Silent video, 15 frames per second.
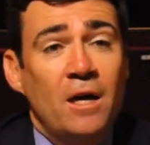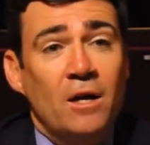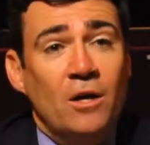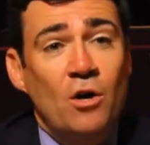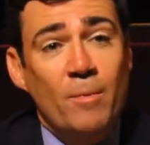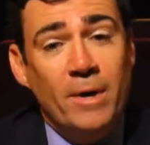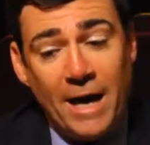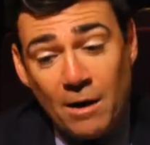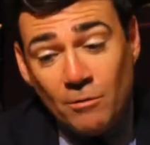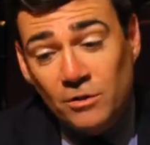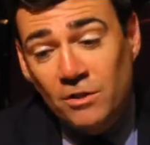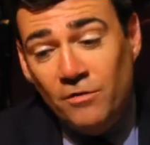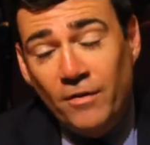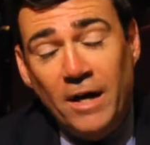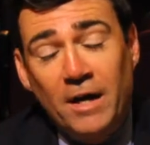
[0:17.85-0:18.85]
Coming
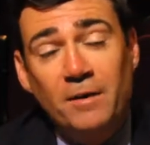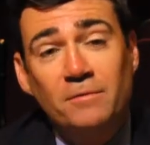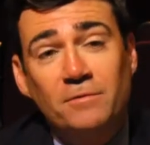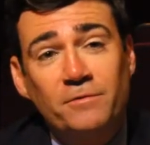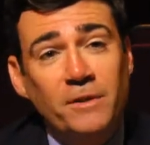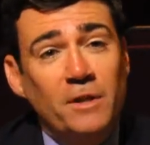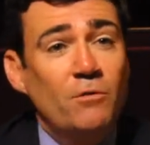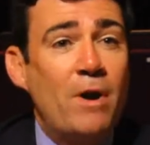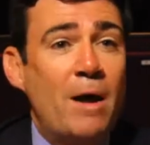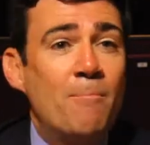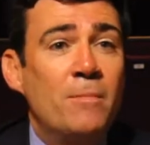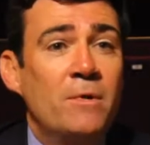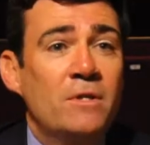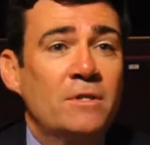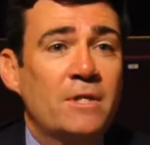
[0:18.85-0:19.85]
out of it, Phil
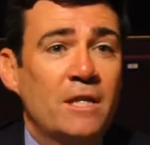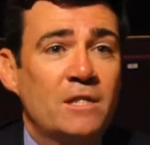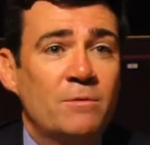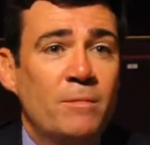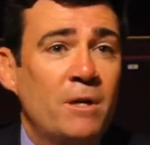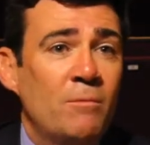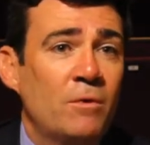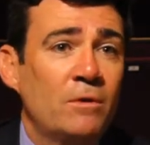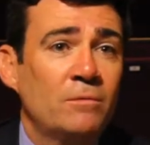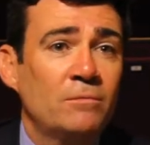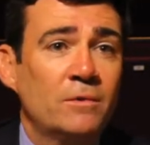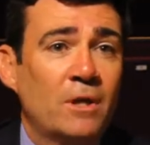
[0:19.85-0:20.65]
Redmond said to me, well,